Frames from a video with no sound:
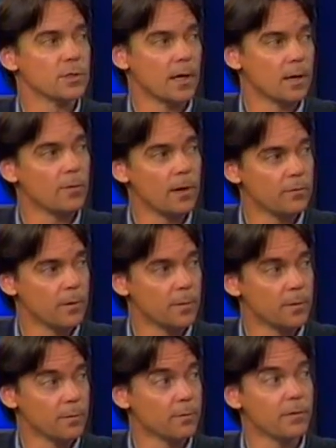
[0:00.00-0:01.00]
shy away from it
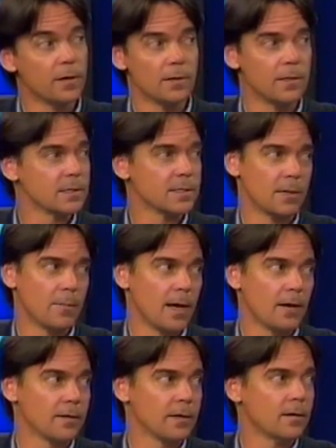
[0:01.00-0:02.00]
for fear that somehow they're